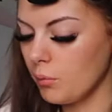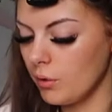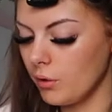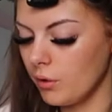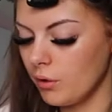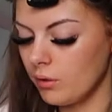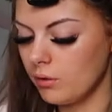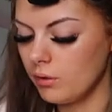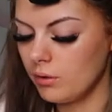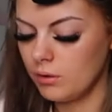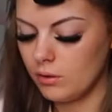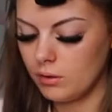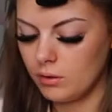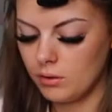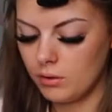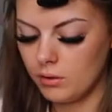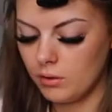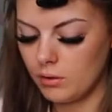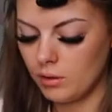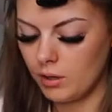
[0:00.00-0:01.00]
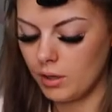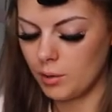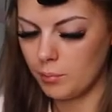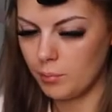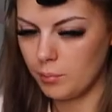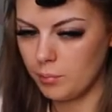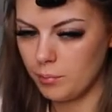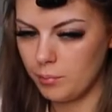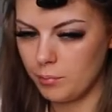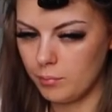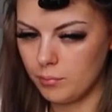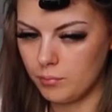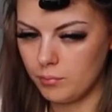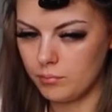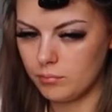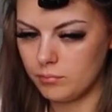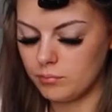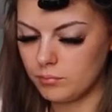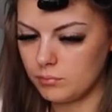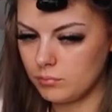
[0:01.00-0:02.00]
one and
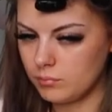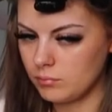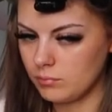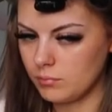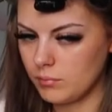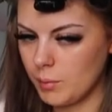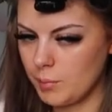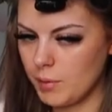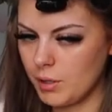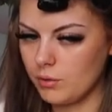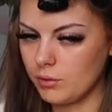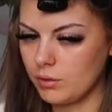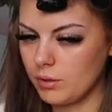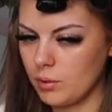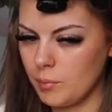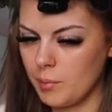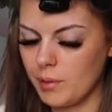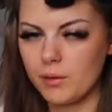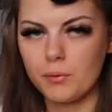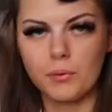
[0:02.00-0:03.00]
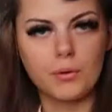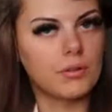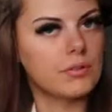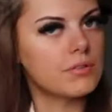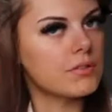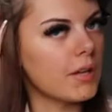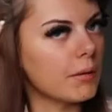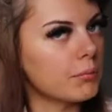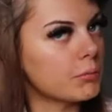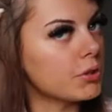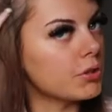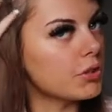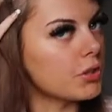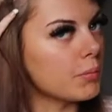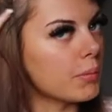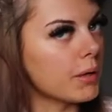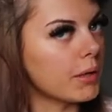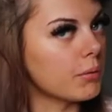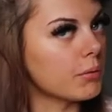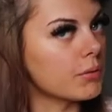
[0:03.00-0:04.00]
a, a big one and a big one. So I'm going to
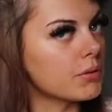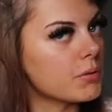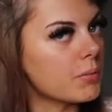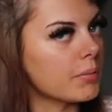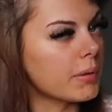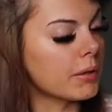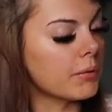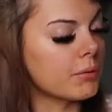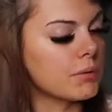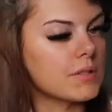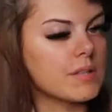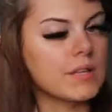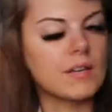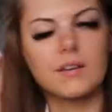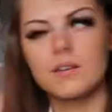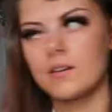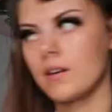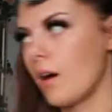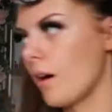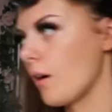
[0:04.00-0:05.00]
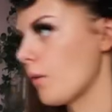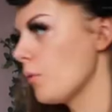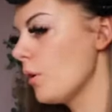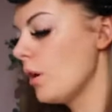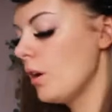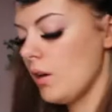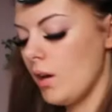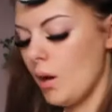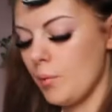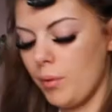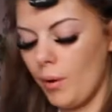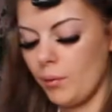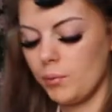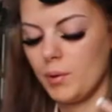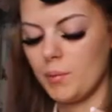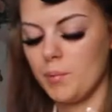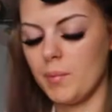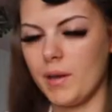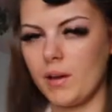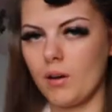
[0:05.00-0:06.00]
do big ones and big ones here now and
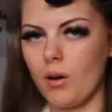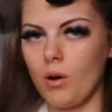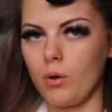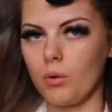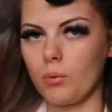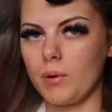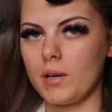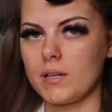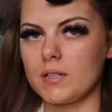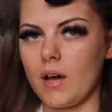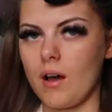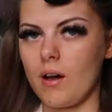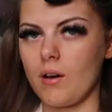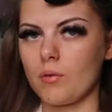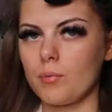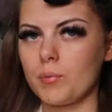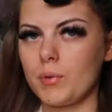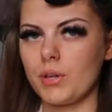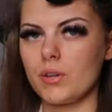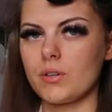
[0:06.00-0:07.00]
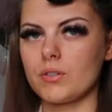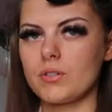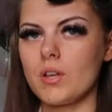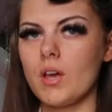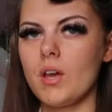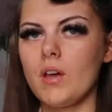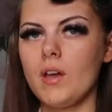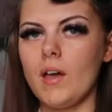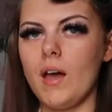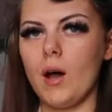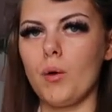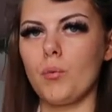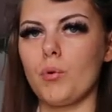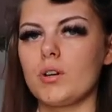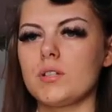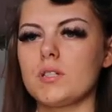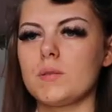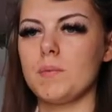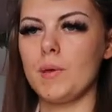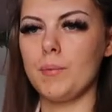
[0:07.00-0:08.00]
probably big all the way down because I
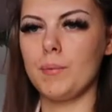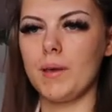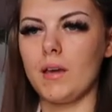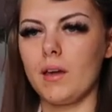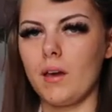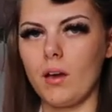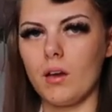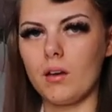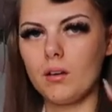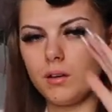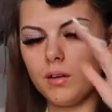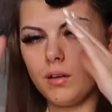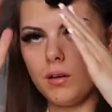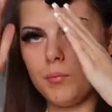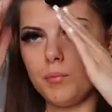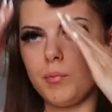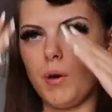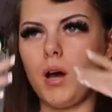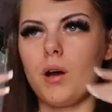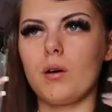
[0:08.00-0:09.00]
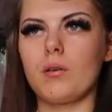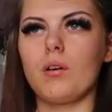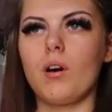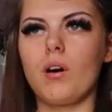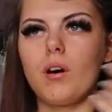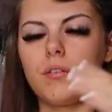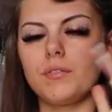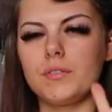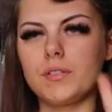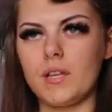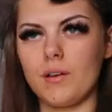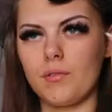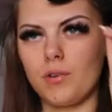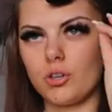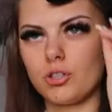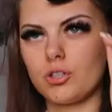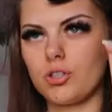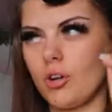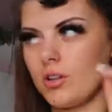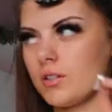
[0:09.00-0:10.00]
want it to be bigger but I, obviously I've
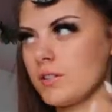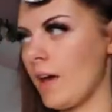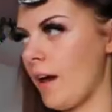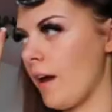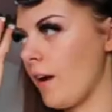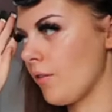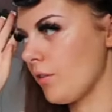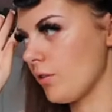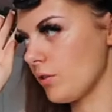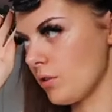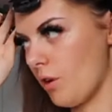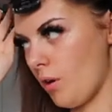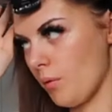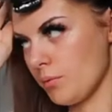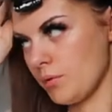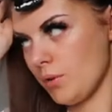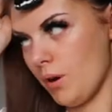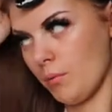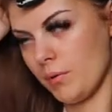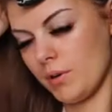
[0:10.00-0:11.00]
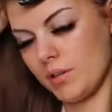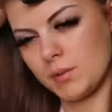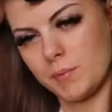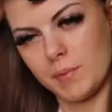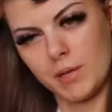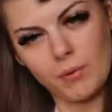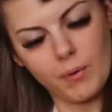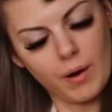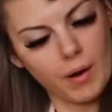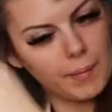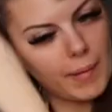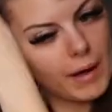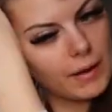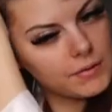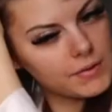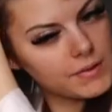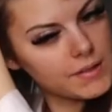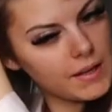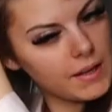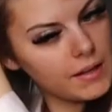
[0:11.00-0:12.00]
got shorter hair at the top so I want it to be quite
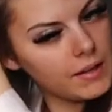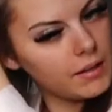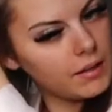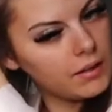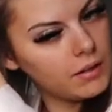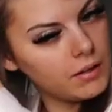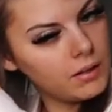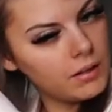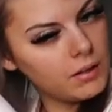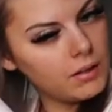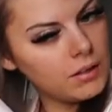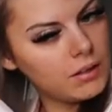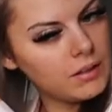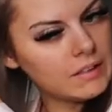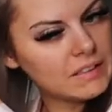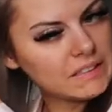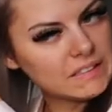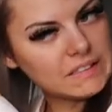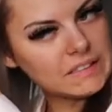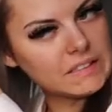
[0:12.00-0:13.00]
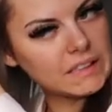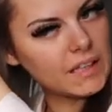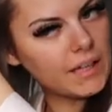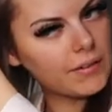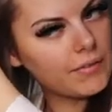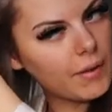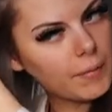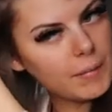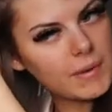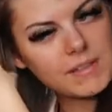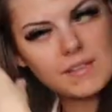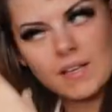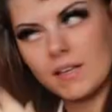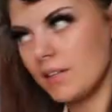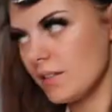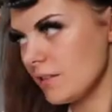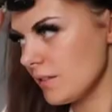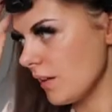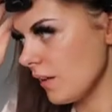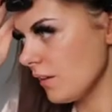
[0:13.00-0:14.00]
bouncy if that makes
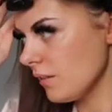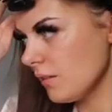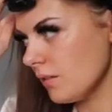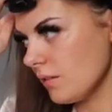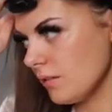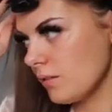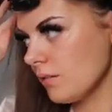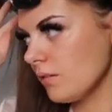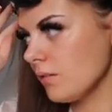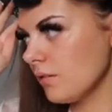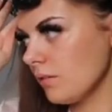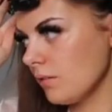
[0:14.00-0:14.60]
any sense